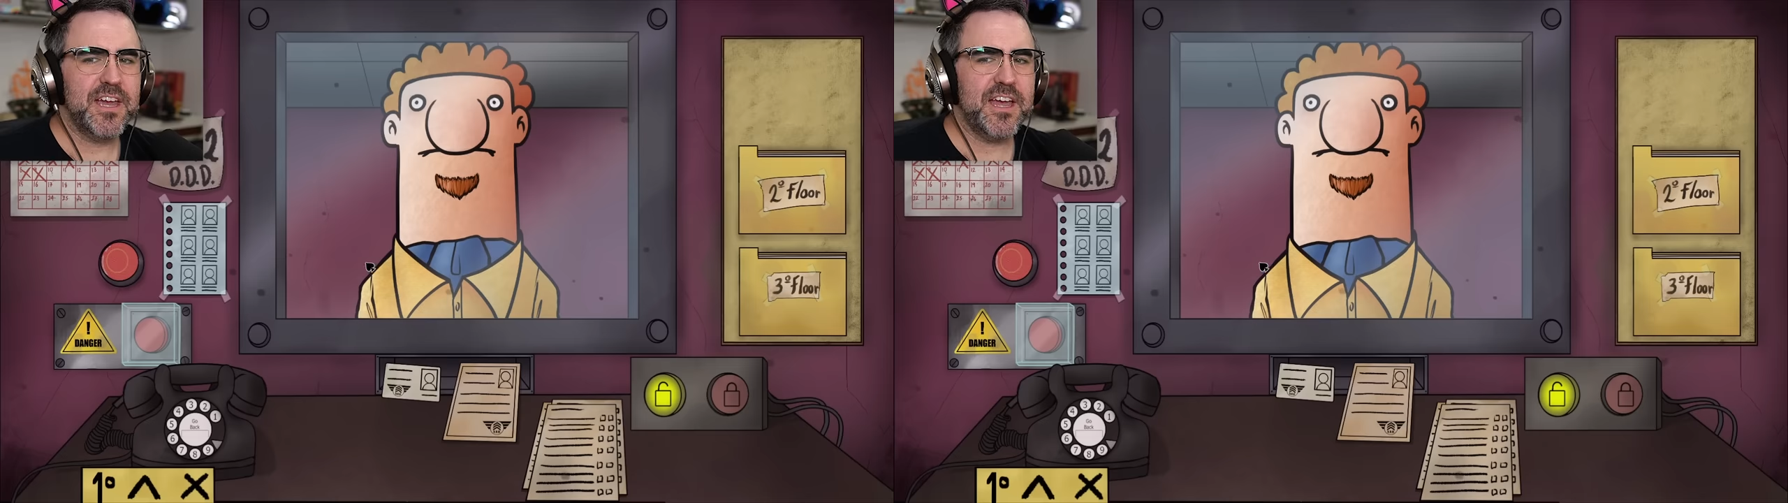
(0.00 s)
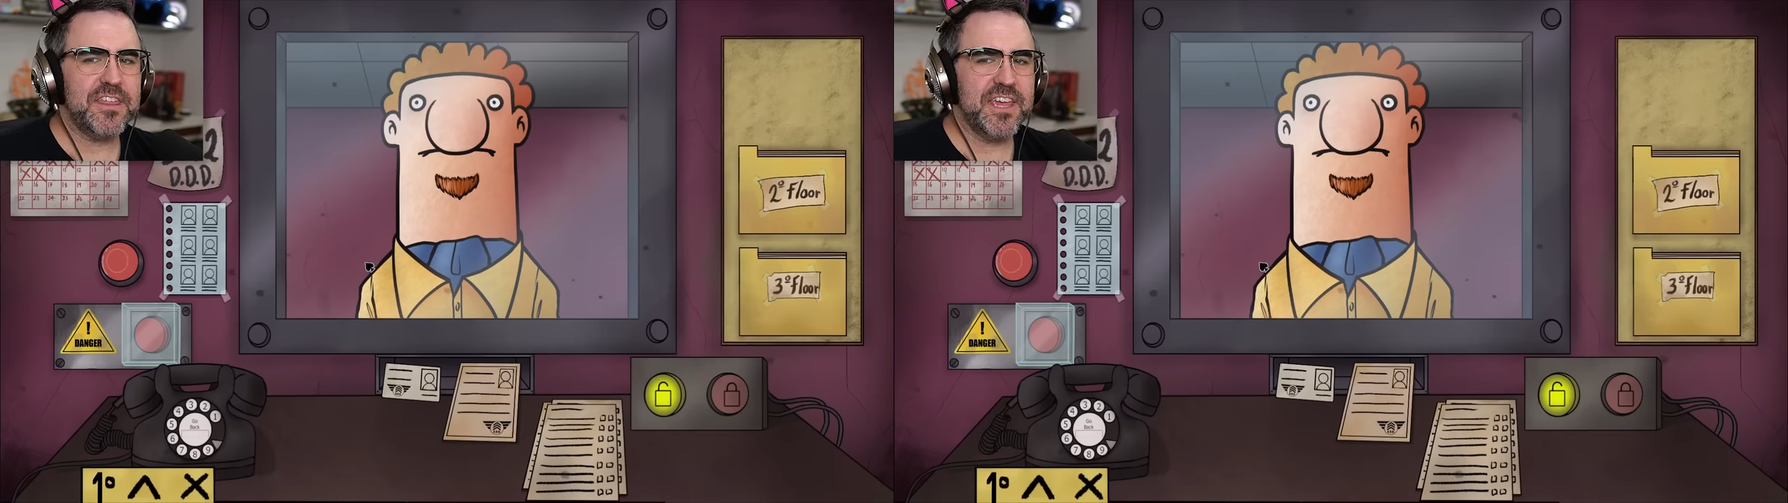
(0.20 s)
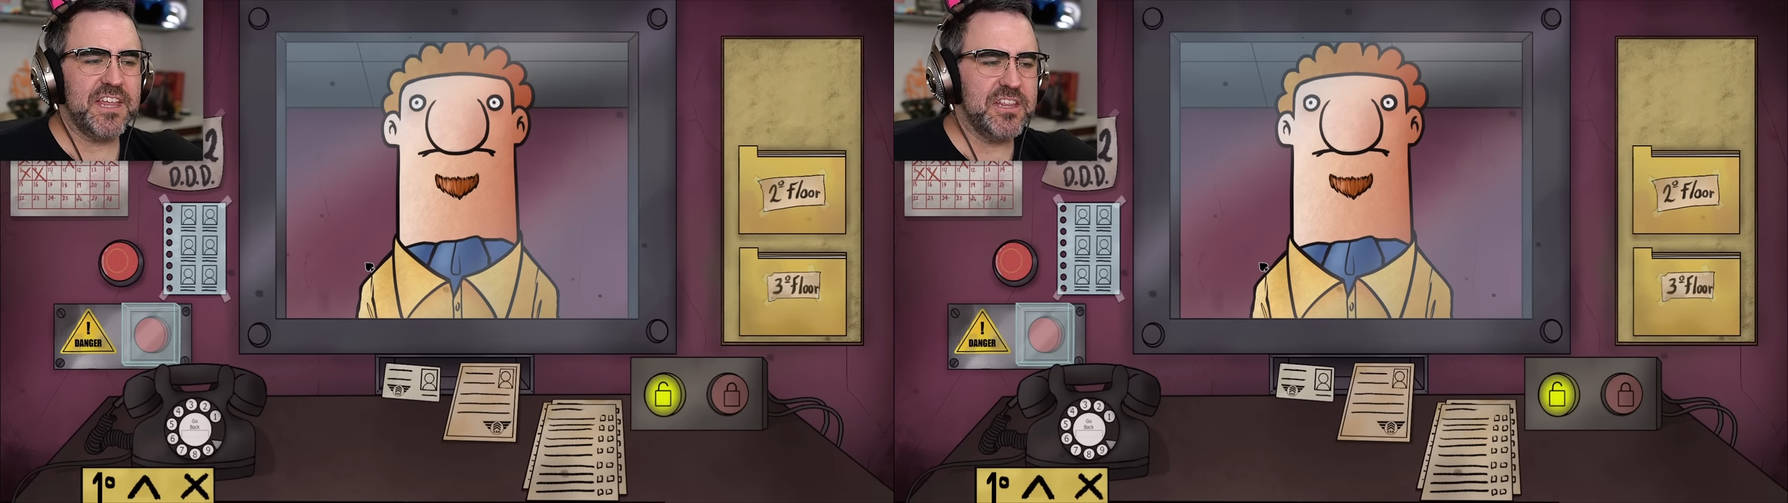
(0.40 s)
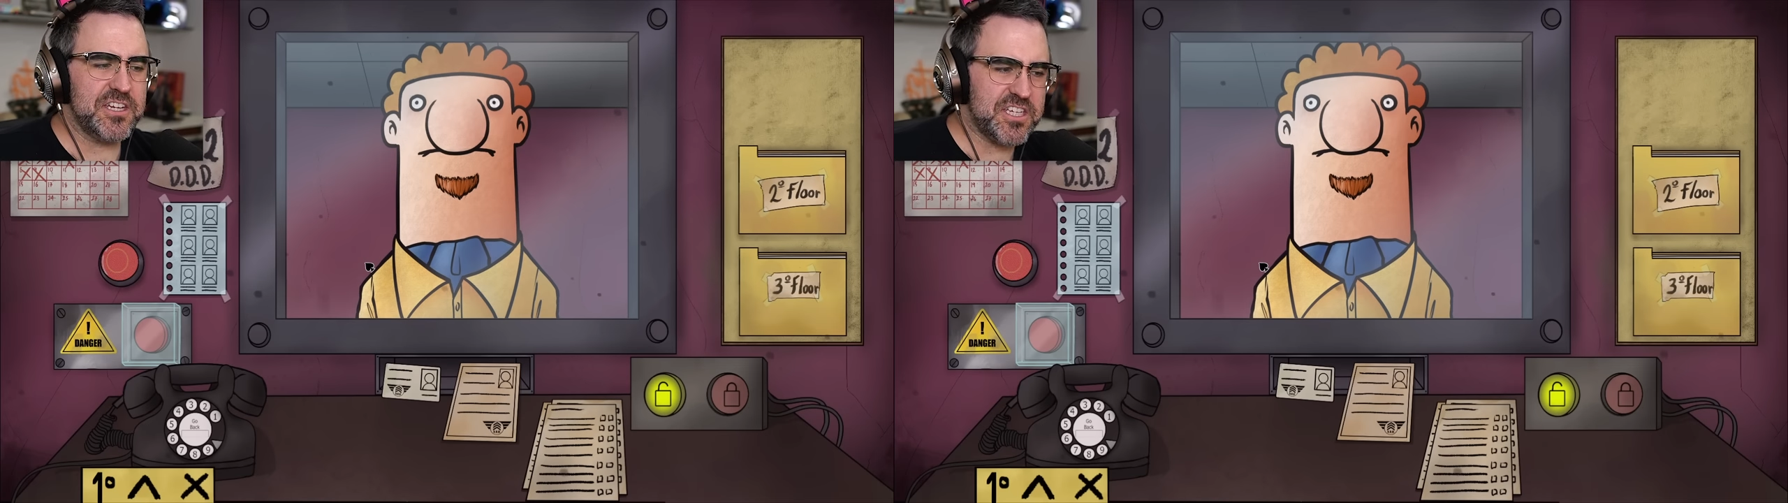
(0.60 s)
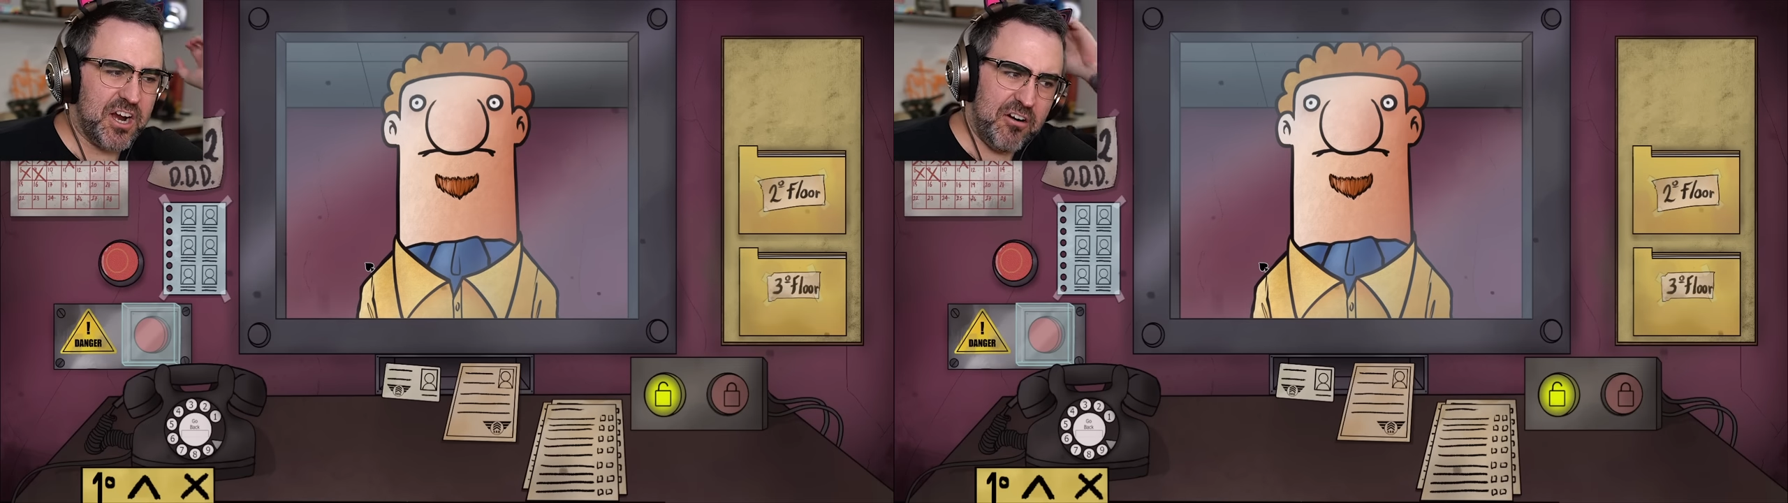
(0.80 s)
I think he
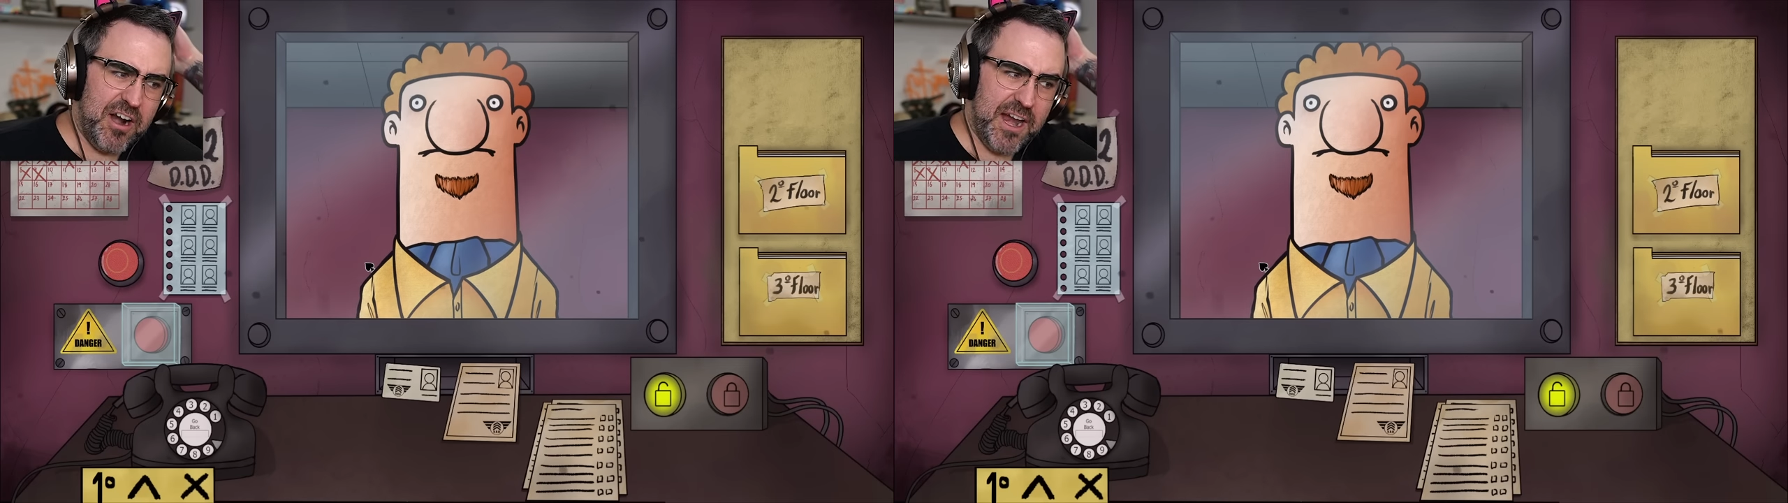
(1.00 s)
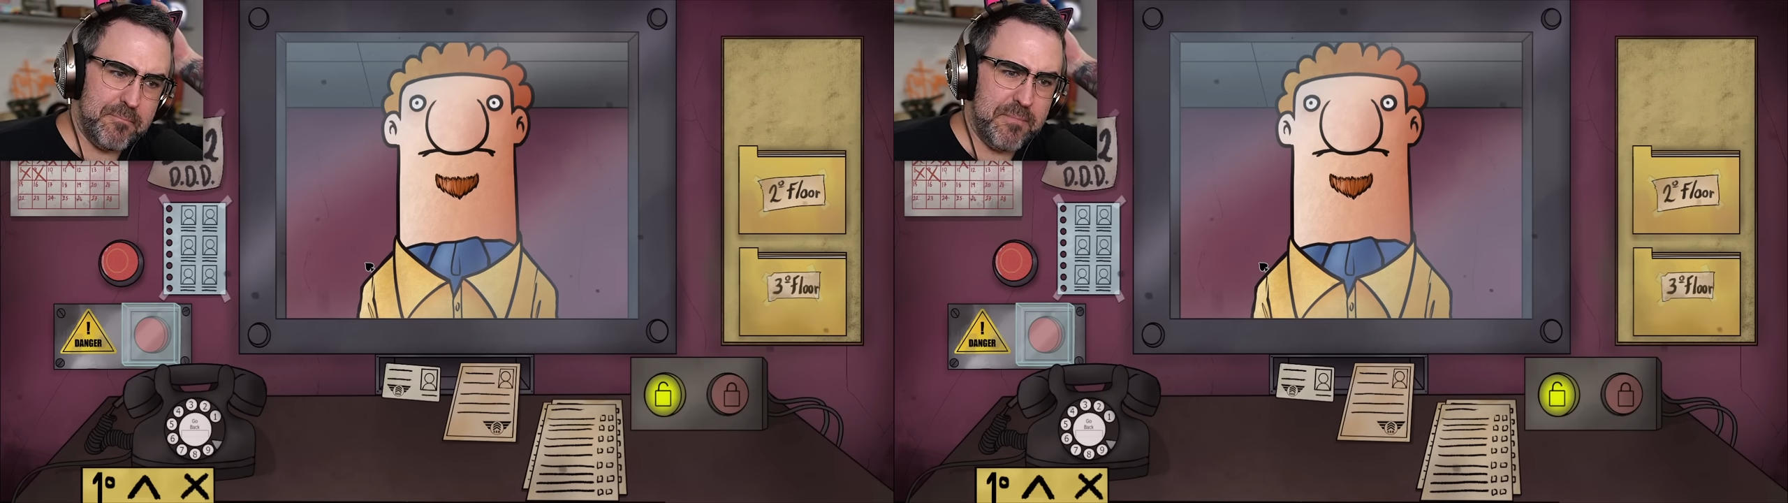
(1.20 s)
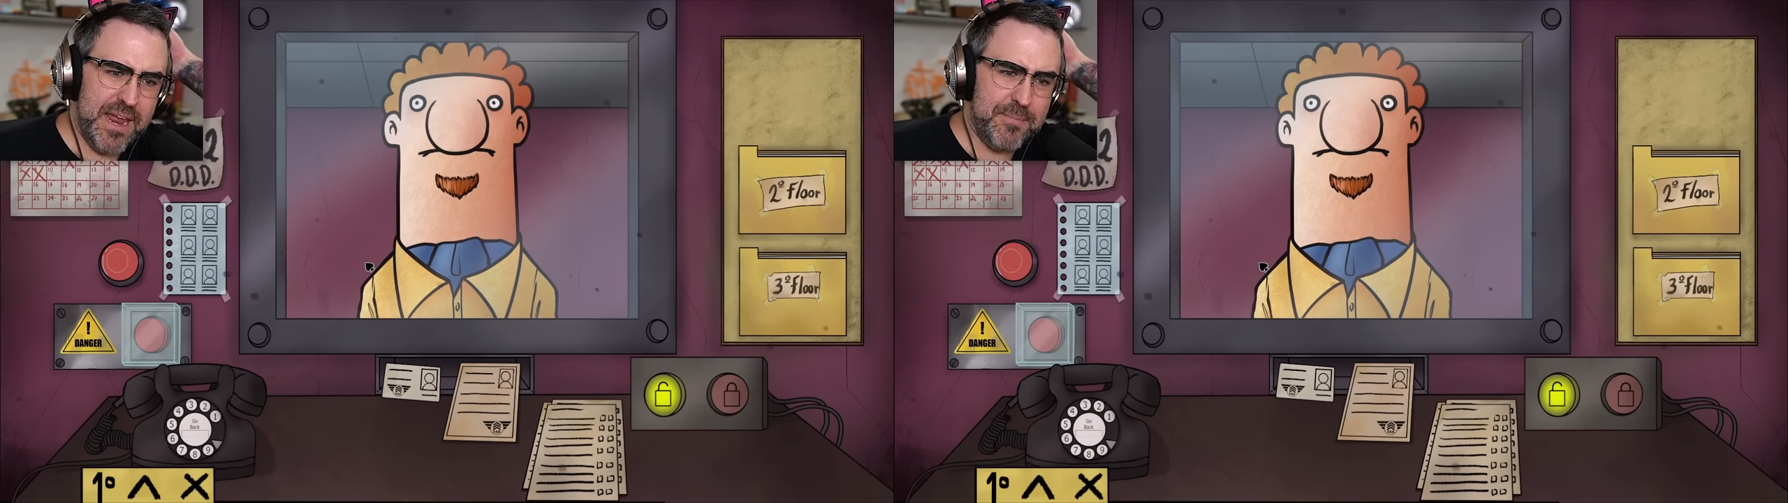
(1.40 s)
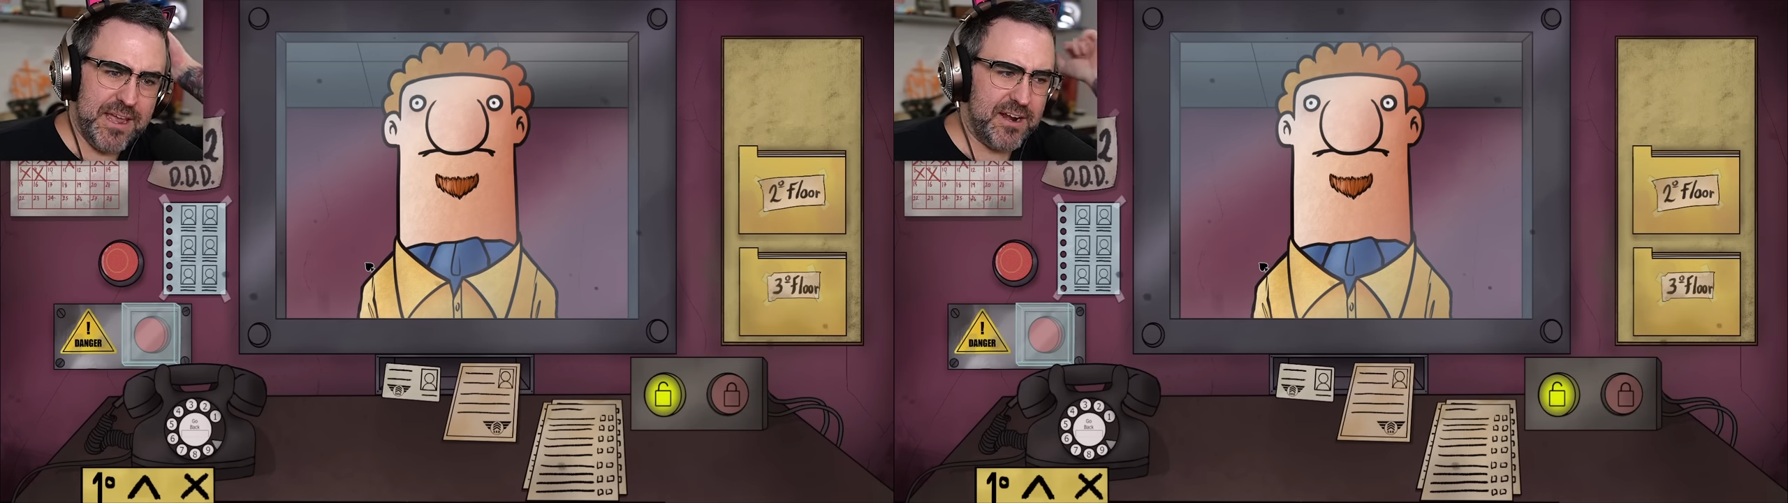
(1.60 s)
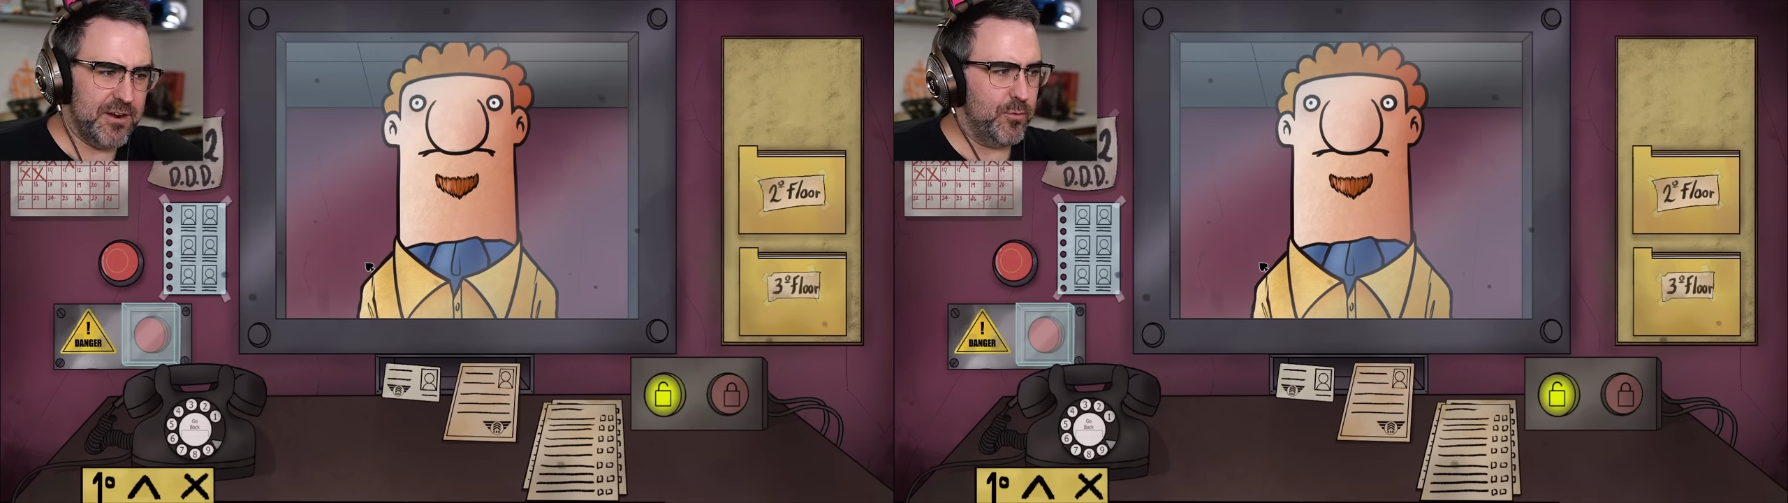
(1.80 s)
looks all right.
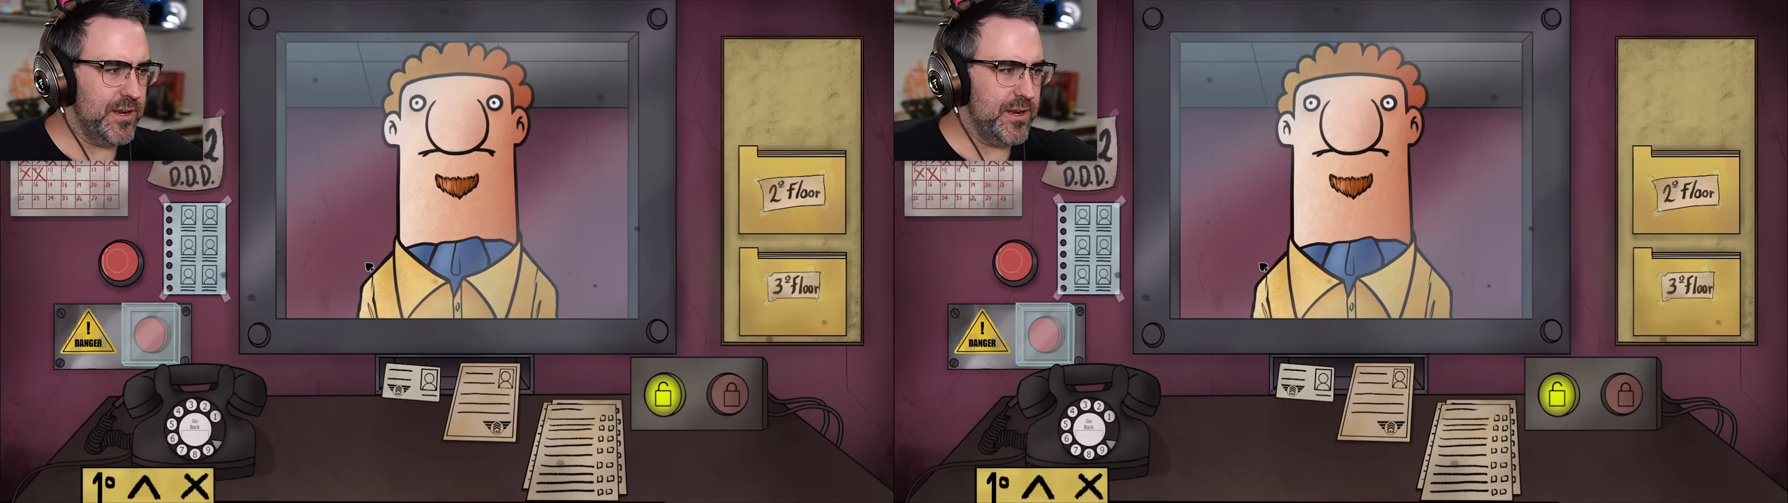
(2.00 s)
Maybe I don't know.